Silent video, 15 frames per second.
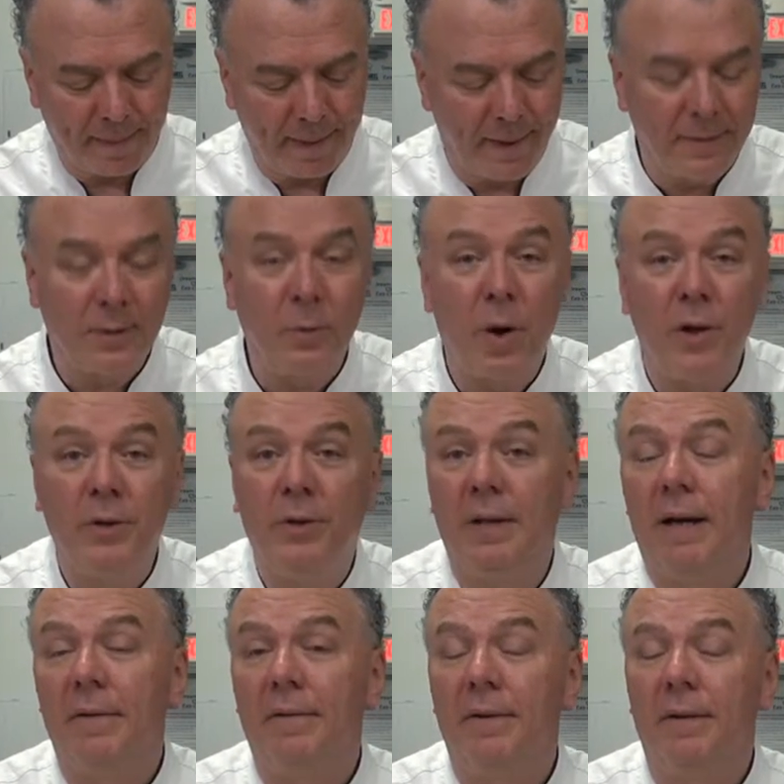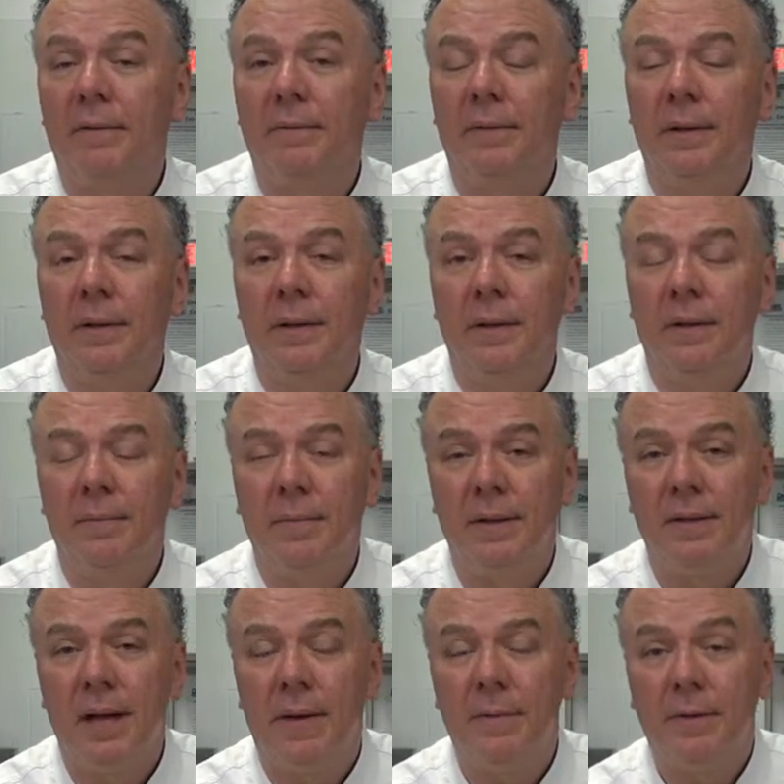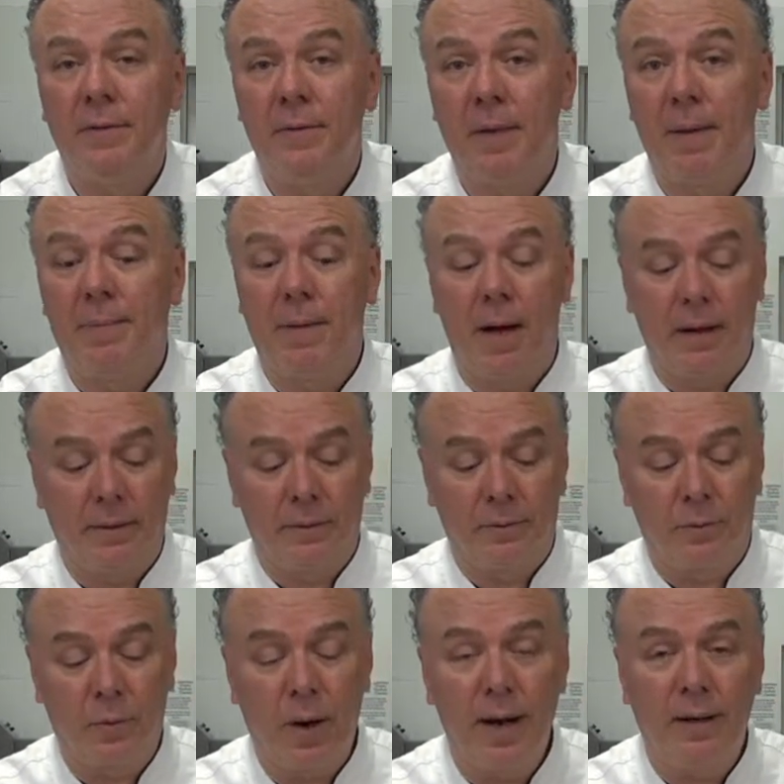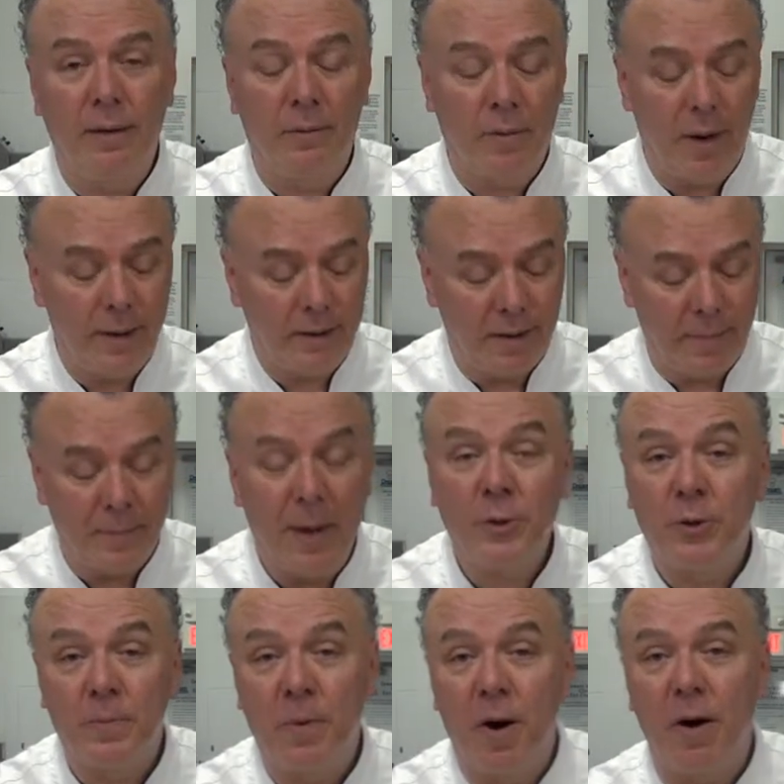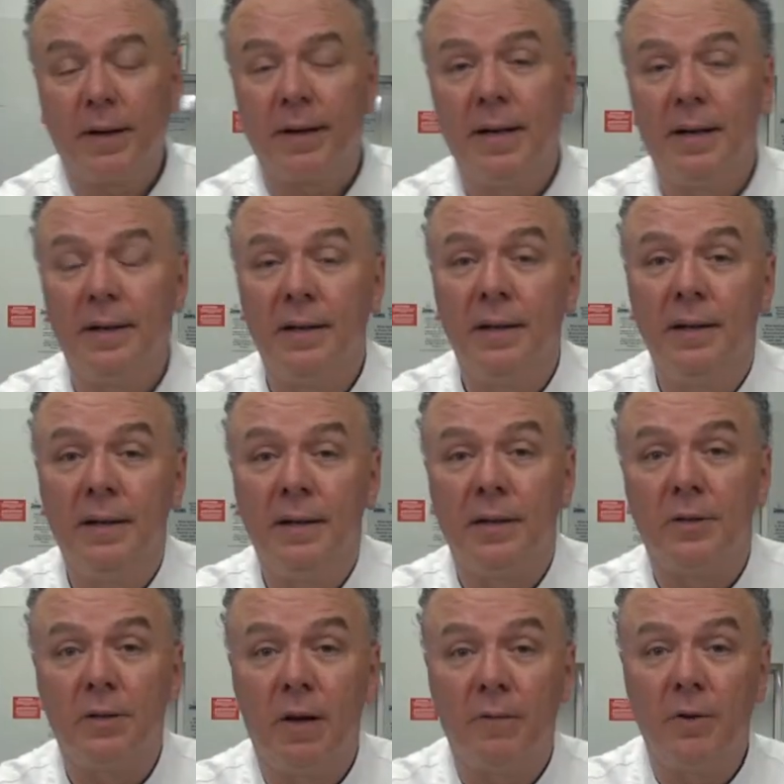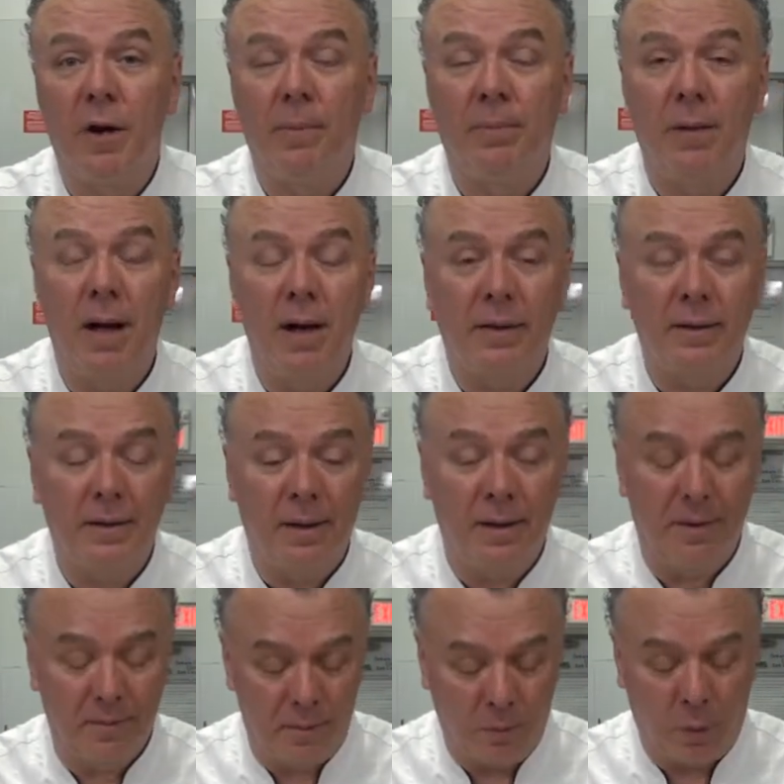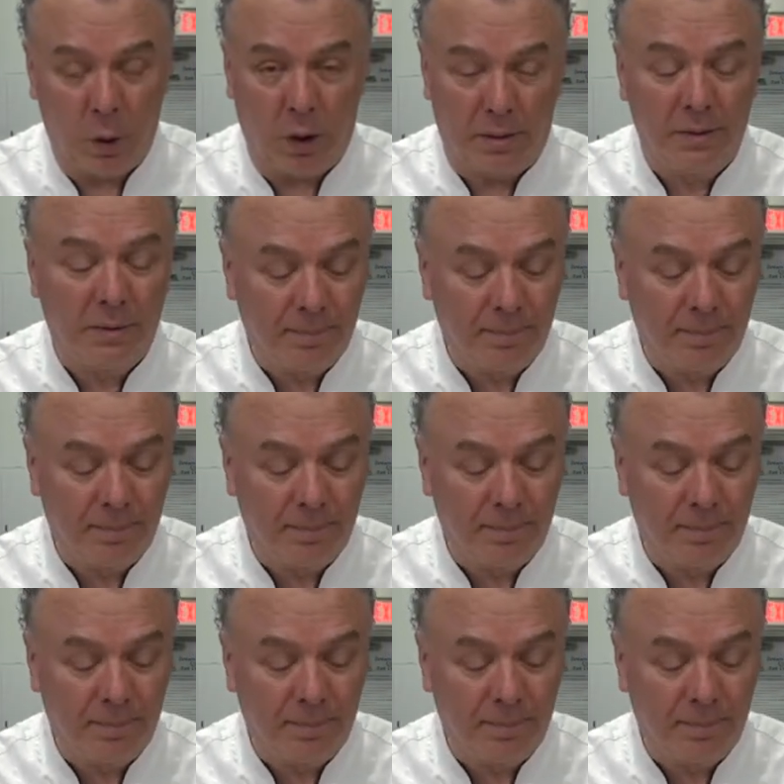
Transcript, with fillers: It's the wine you love. Uh, Mondavi's Fumé Blanc. Great, great uh, benchmark and the Sauvignon Blanc uh, world.